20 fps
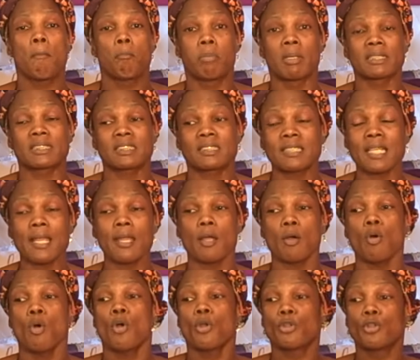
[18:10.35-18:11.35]
But
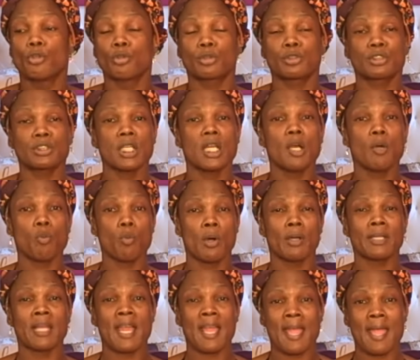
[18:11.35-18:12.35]
still, you still
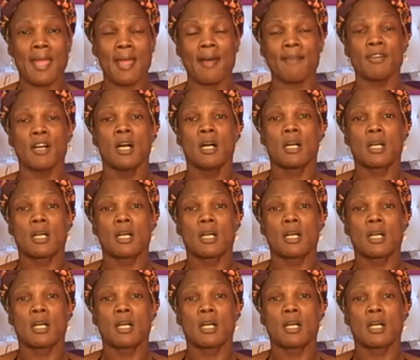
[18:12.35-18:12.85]
want to have